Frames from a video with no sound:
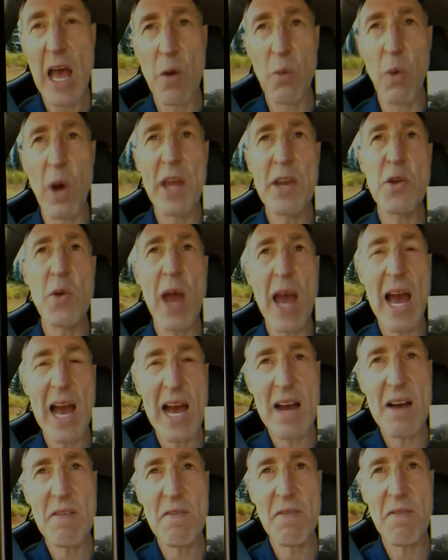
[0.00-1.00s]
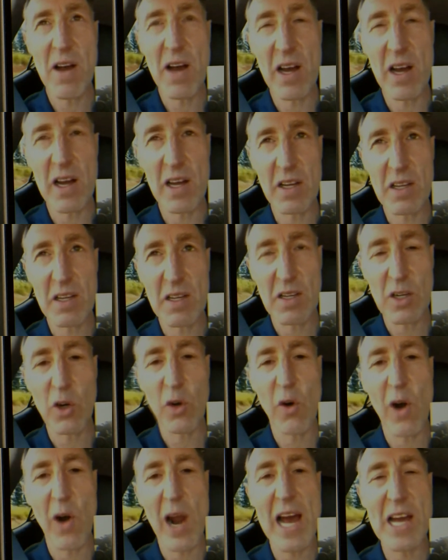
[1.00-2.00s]
And when you have a
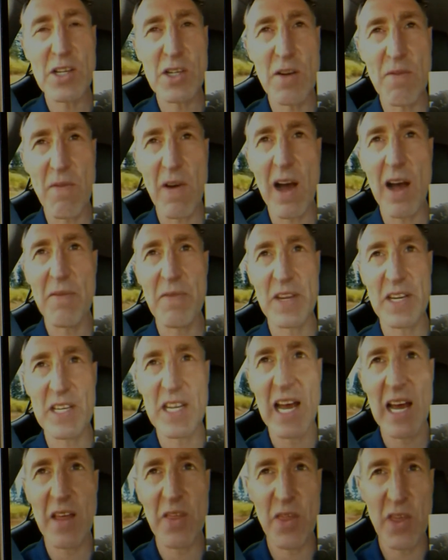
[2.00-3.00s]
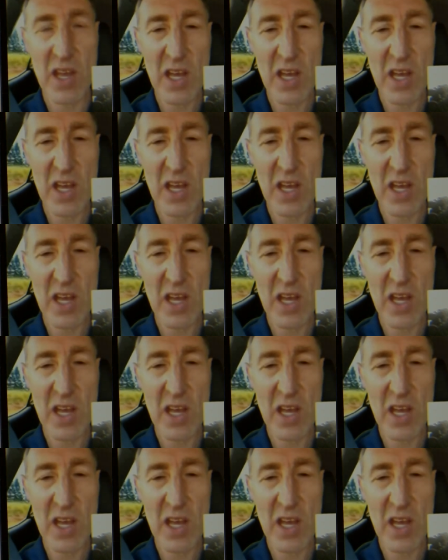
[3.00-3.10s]
crash involving death,